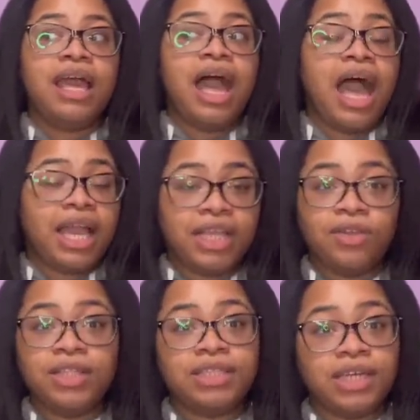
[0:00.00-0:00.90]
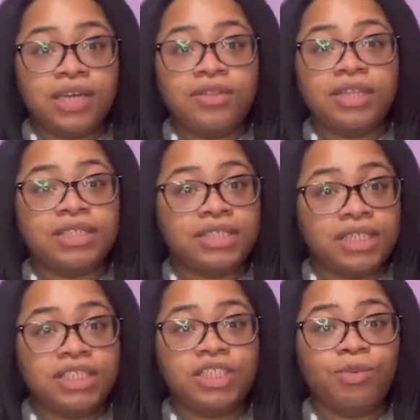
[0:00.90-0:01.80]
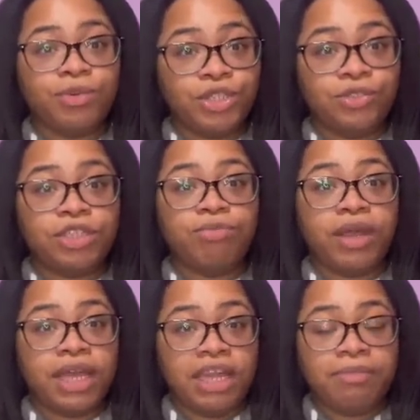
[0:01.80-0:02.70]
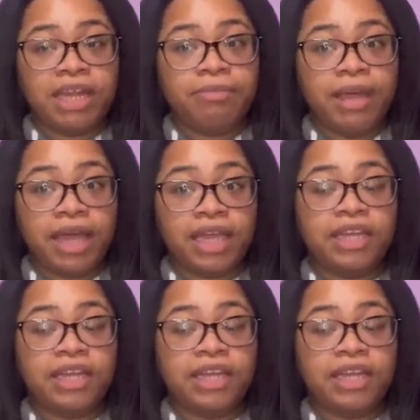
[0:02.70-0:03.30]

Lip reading: I can only tell you the shit she will do to bring anybody back.